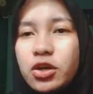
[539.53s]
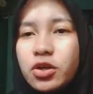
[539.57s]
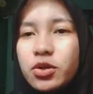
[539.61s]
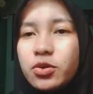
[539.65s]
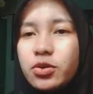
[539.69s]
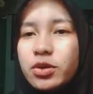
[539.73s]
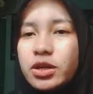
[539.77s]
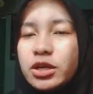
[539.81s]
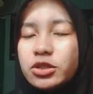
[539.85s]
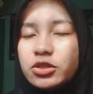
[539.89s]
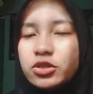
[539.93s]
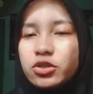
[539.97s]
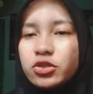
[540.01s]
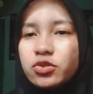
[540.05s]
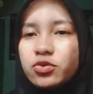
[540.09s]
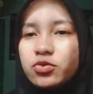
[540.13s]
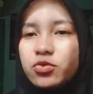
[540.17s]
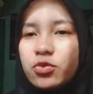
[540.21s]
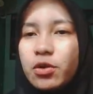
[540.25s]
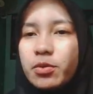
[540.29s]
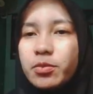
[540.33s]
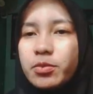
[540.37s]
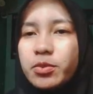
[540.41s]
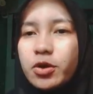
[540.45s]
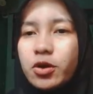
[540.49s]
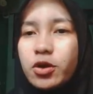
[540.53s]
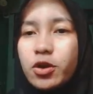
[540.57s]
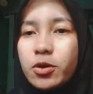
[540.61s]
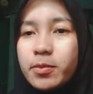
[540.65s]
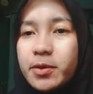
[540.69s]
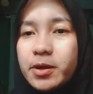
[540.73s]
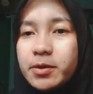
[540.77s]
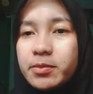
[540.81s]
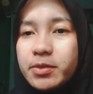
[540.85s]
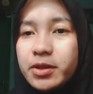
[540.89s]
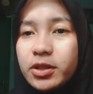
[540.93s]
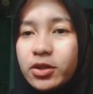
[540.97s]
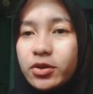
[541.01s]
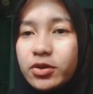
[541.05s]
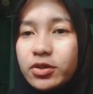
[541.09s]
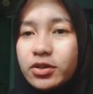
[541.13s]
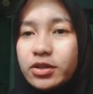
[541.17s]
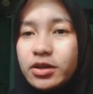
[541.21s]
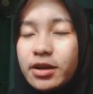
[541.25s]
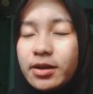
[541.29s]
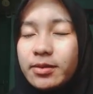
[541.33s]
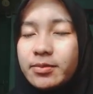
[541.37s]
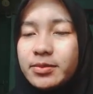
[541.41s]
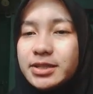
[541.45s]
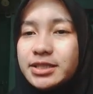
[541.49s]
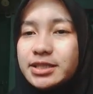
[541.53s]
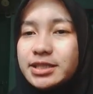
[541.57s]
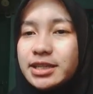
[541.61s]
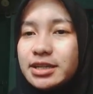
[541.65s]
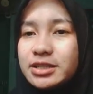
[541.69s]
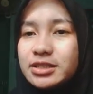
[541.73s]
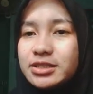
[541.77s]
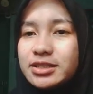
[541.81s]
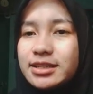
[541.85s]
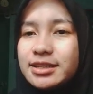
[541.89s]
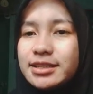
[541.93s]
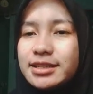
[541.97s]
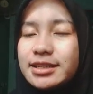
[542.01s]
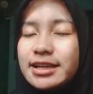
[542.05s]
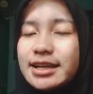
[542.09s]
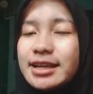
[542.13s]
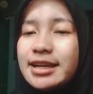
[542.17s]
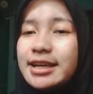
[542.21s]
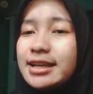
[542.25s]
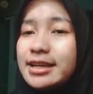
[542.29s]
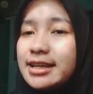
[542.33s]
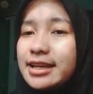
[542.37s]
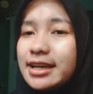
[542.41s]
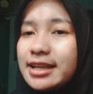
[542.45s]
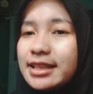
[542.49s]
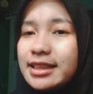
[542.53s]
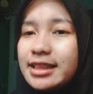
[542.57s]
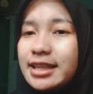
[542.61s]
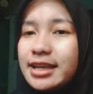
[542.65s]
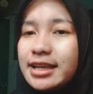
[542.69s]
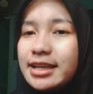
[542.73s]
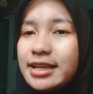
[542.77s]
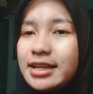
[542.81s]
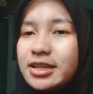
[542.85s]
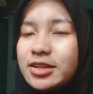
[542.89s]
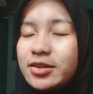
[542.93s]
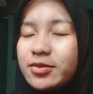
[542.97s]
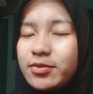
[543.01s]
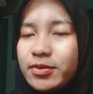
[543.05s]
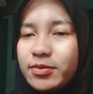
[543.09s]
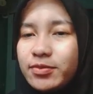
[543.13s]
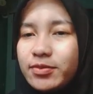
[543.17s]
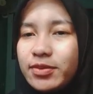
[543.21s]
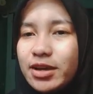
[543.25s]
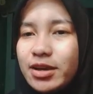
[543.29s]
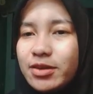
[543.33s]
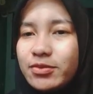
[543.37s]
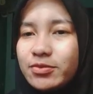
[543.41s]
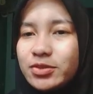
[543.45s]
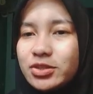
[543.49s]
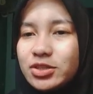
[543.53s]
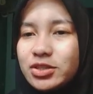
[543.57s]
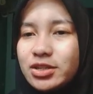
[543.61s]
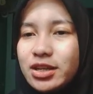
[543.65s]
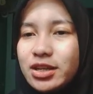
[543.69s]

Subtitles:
you can just drop your comment below in the comment section, and later when we have a